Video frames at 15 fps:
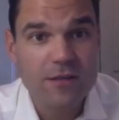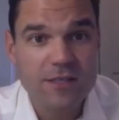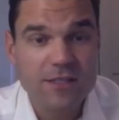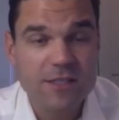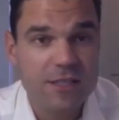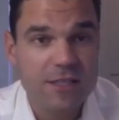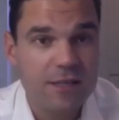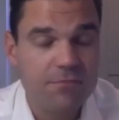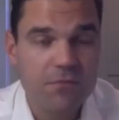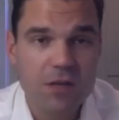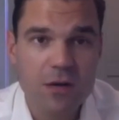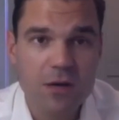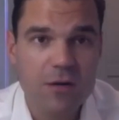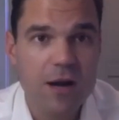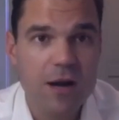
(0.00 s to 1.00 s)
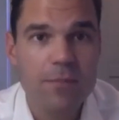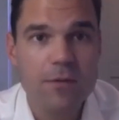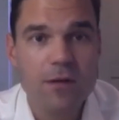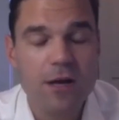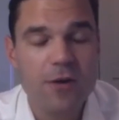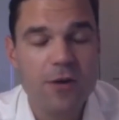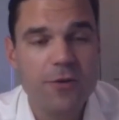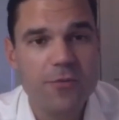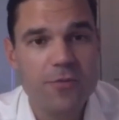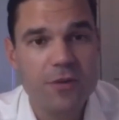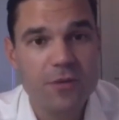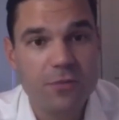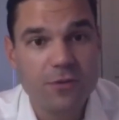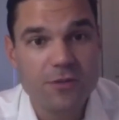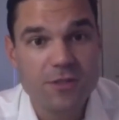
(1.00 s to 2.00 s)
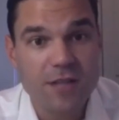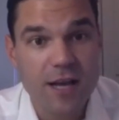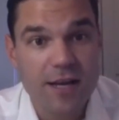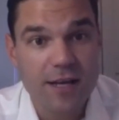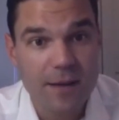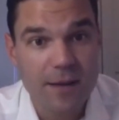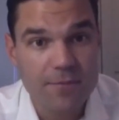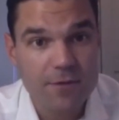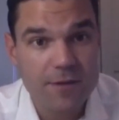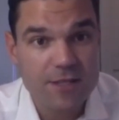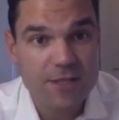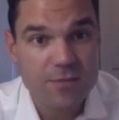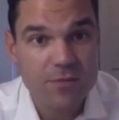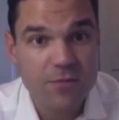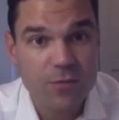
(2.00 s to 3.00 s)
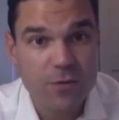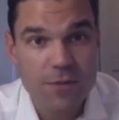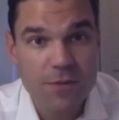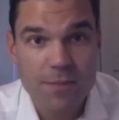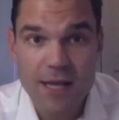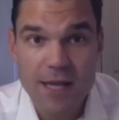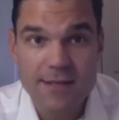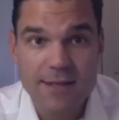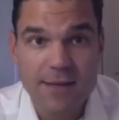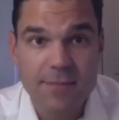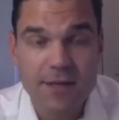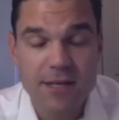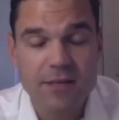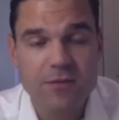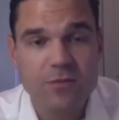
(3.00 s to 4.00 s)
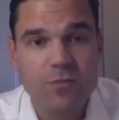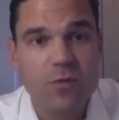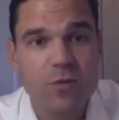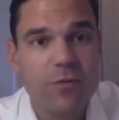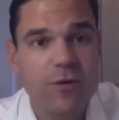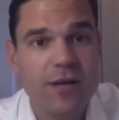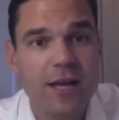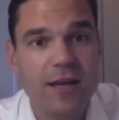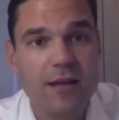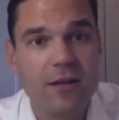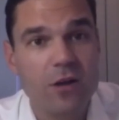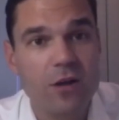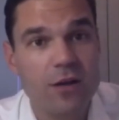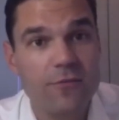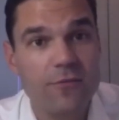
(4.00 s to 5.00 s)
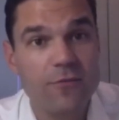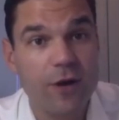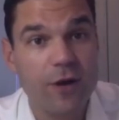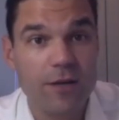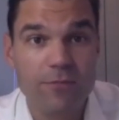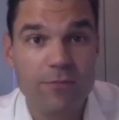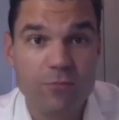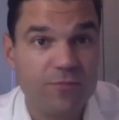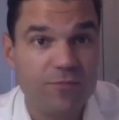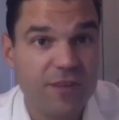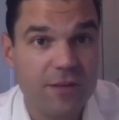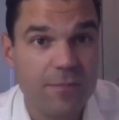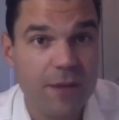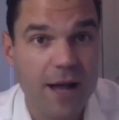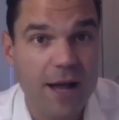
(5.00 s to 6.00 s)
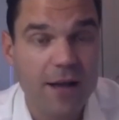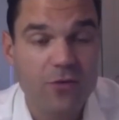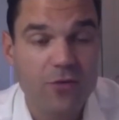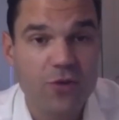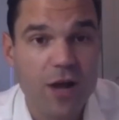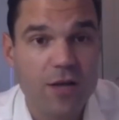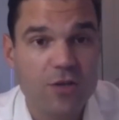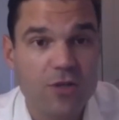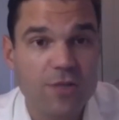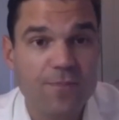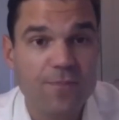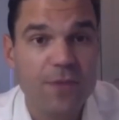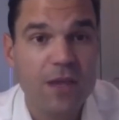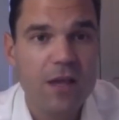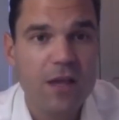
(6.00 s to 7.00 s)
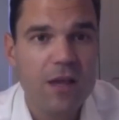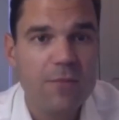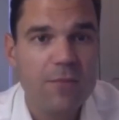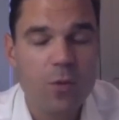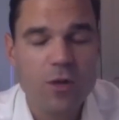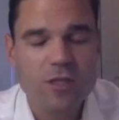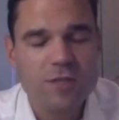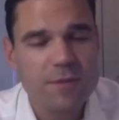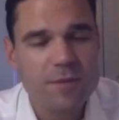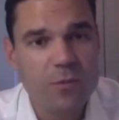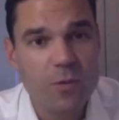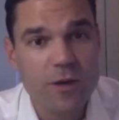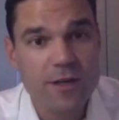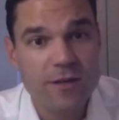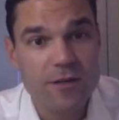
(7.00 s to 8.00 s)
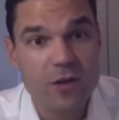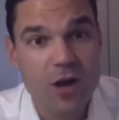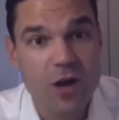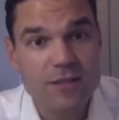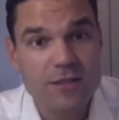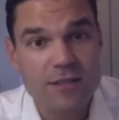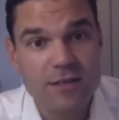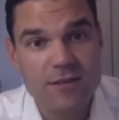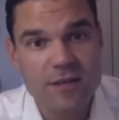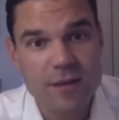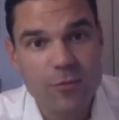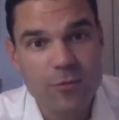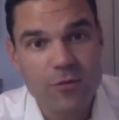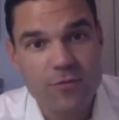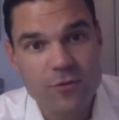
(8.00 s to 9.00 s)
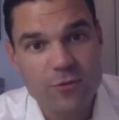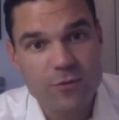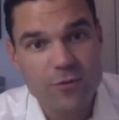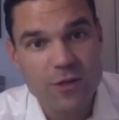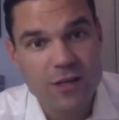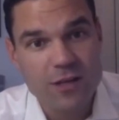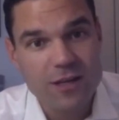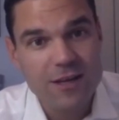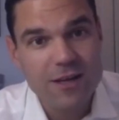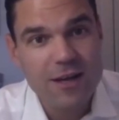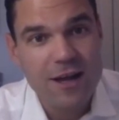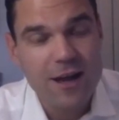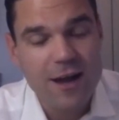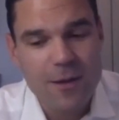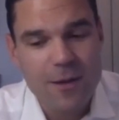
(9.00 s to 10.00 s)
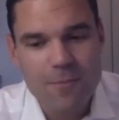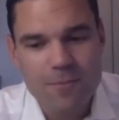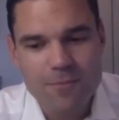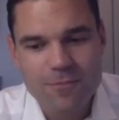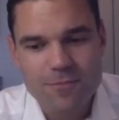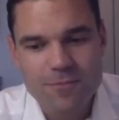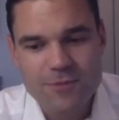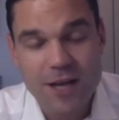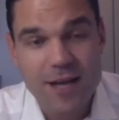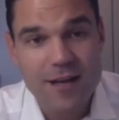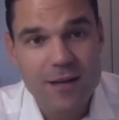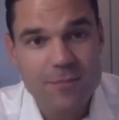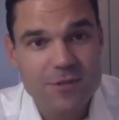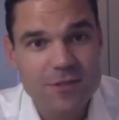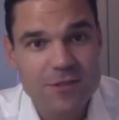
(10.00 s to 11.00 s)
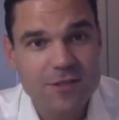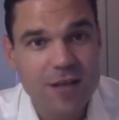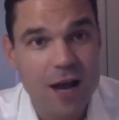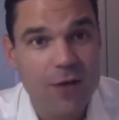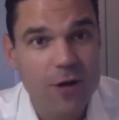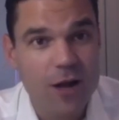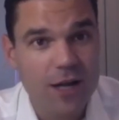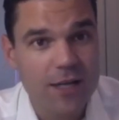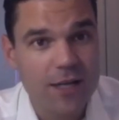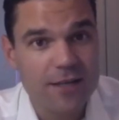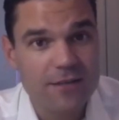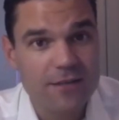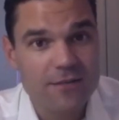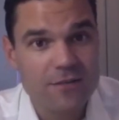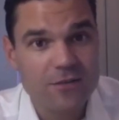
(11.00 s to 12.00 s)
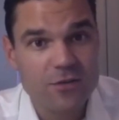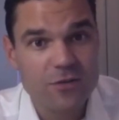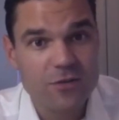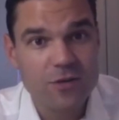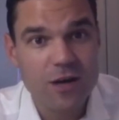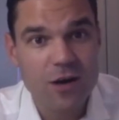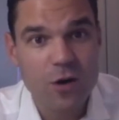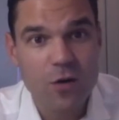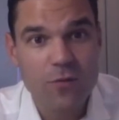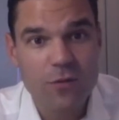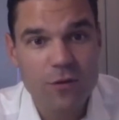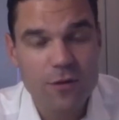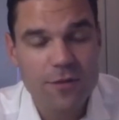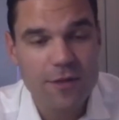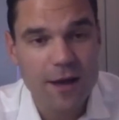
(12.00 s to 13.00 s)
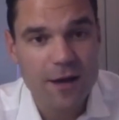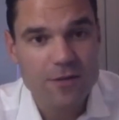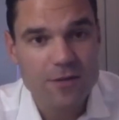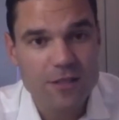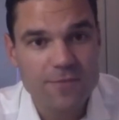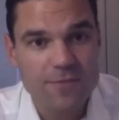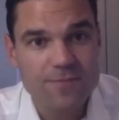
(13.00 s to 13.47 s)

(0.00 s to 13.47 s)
seeing, a couple of hundred people signing up for this before the pandemic, and we were getting a lot of great feedback and traction. But once people went into lockdown, the number of new signups skyrocketed to over 1,000